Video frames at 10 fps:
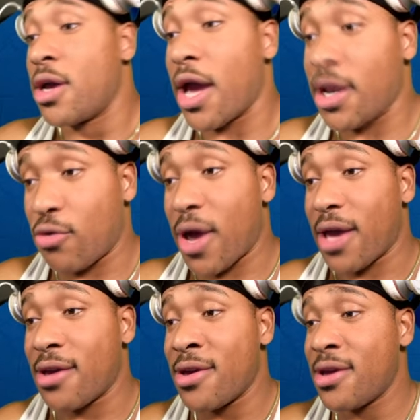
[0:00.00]

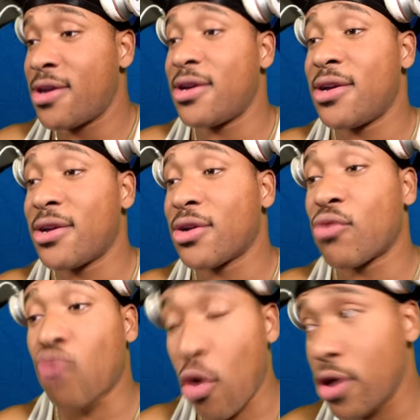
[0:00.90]
Anyway,
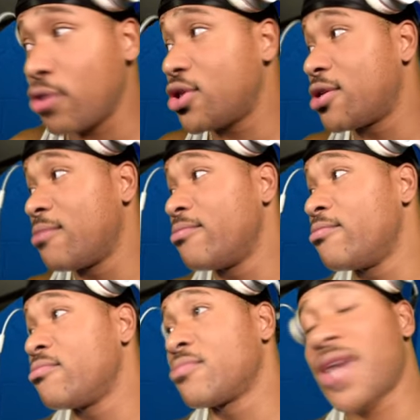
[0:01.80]
Royals,
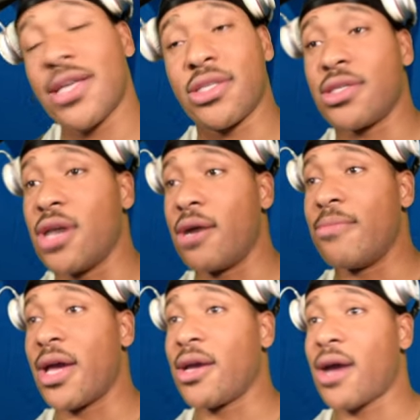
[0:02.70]
catch this dub,
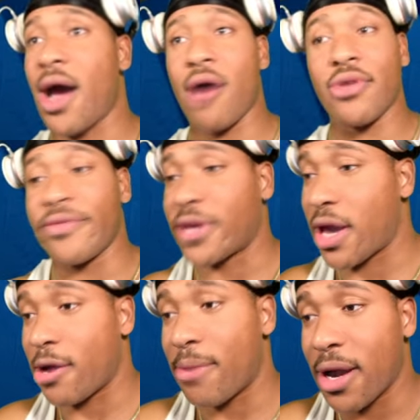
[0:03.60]
man. I don't even
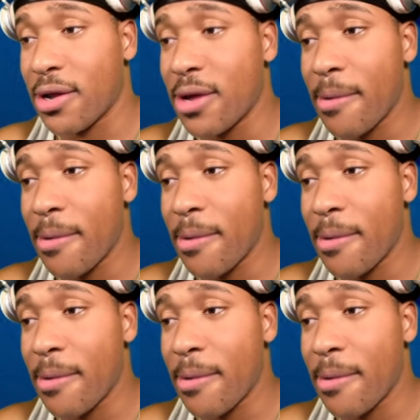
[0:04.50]
care, bro.